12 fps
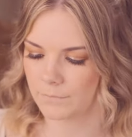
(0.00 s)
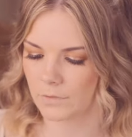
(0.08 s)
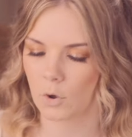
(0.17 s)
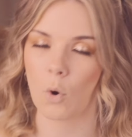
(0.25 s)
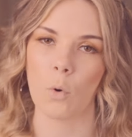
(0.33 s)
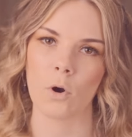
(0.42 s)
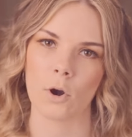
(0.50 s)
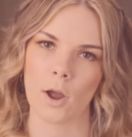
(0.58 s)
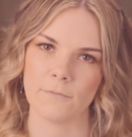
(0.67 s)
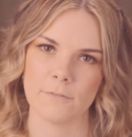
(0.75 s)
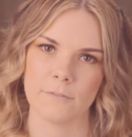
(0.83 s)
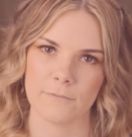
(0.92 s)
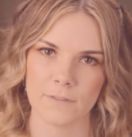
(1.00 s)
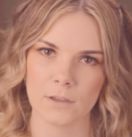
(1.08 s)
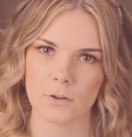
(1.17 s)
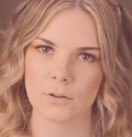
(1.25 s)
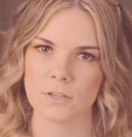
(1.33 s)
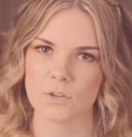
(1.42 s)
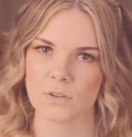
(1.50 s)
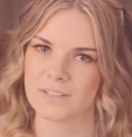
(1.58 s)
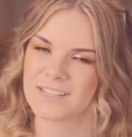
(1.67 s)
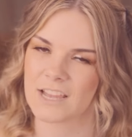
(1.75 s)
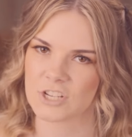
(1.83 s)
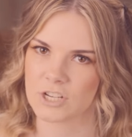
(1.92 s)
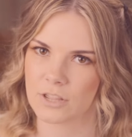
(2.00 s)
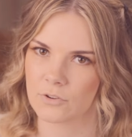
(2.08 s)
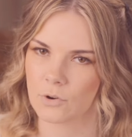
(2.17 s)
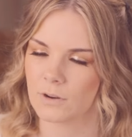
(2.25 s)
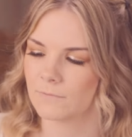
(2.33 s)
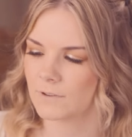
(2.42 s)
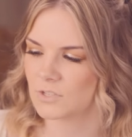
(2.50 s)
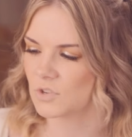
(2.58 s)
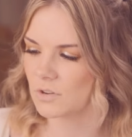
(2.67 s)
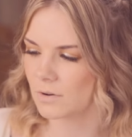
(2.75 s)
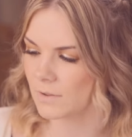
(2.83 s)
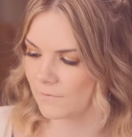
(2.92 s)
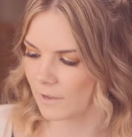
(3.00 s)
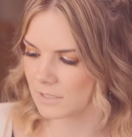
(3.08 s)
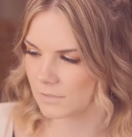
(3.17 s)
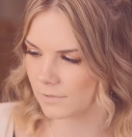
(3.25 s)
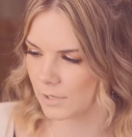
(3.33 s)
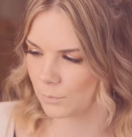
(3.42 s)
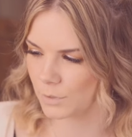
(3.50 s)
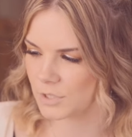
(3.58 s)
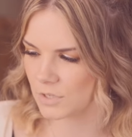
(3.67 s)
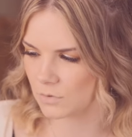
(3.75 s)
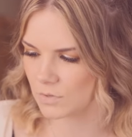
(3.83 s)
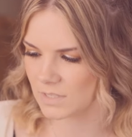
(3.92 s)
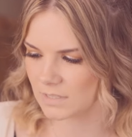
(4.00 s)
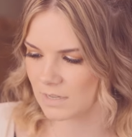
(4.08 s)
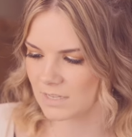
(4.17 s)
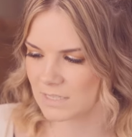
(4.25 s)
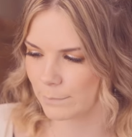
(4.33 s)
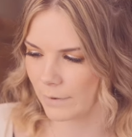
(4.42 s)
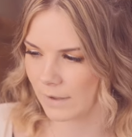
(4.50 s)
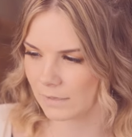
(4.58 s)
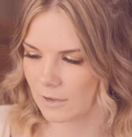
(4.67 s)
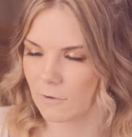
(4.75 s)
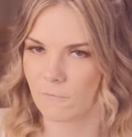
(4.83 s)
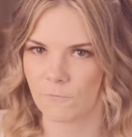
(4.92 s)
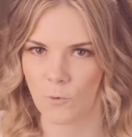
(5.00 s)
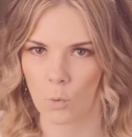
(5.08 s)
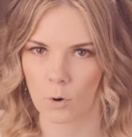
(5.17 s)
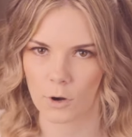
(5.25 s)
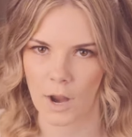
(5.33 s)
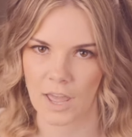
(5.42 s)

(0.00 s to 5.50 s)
core off of the field, you can attach another Green Fist. You could effectively reduce this by like 4